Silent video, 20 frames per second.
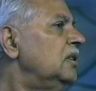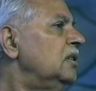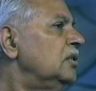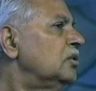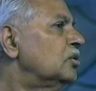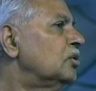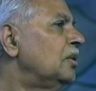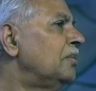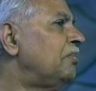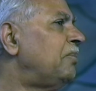
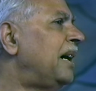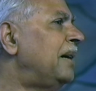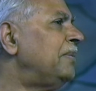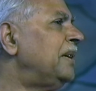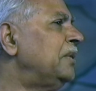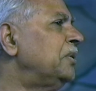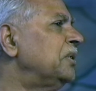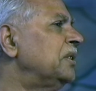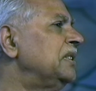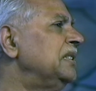So Baba
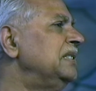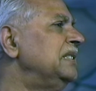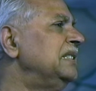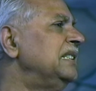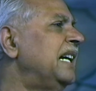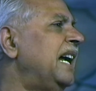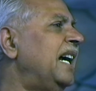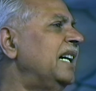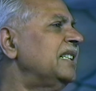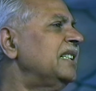would
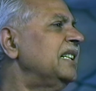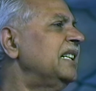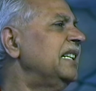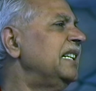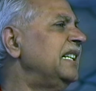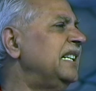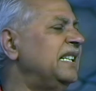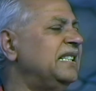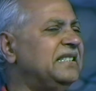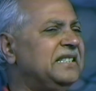not
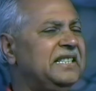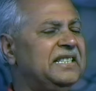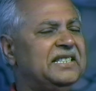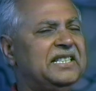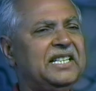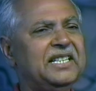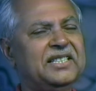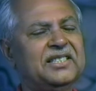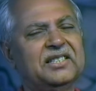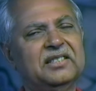
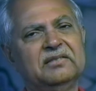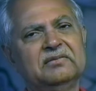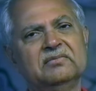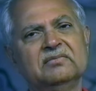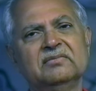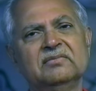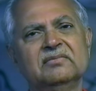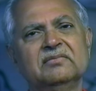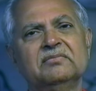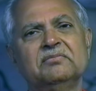hesitate.
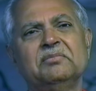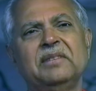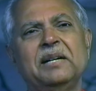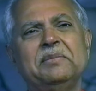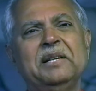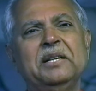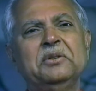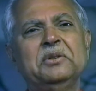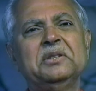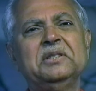
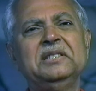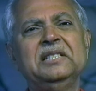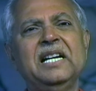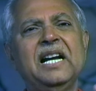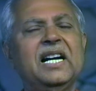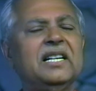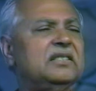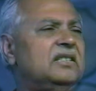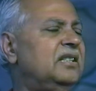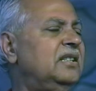Baba would
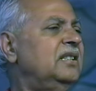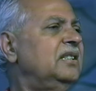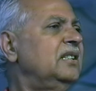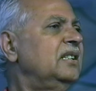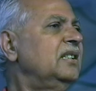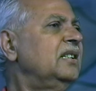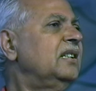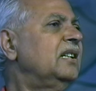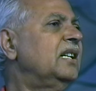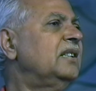not
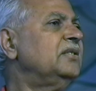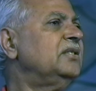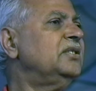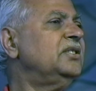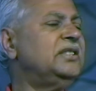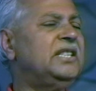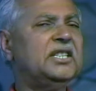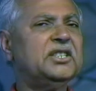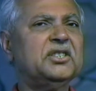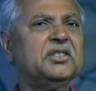uh,
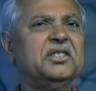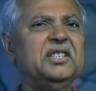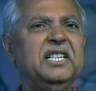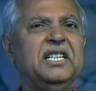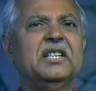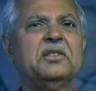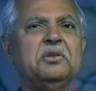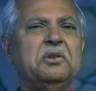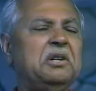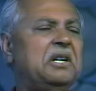just
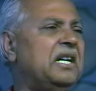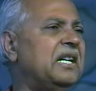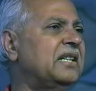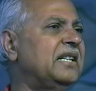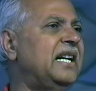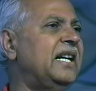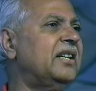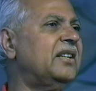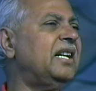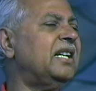think over
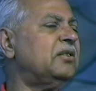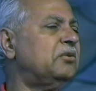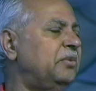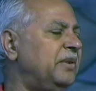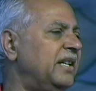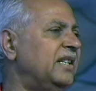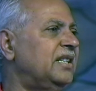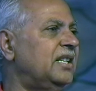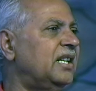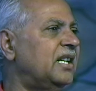that, that
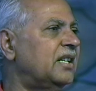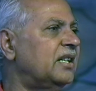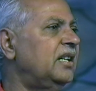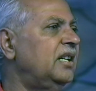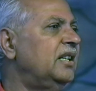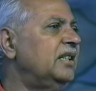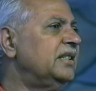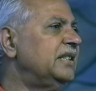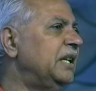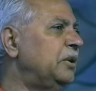
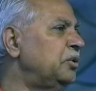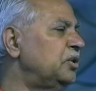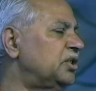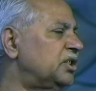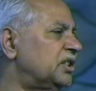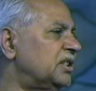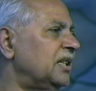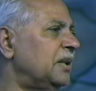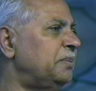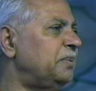whether they would
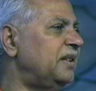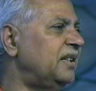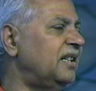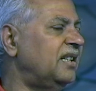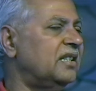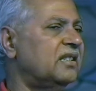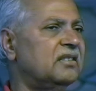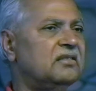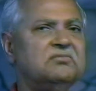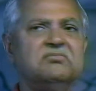
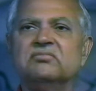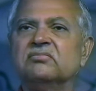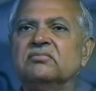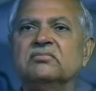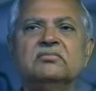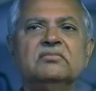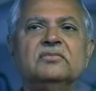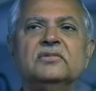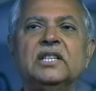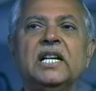suffer,
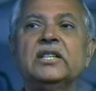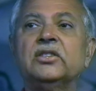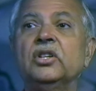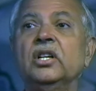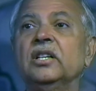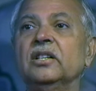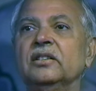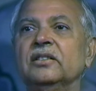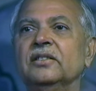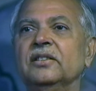
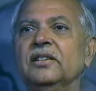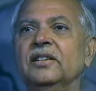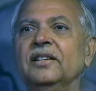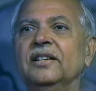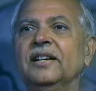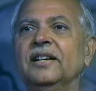nothing.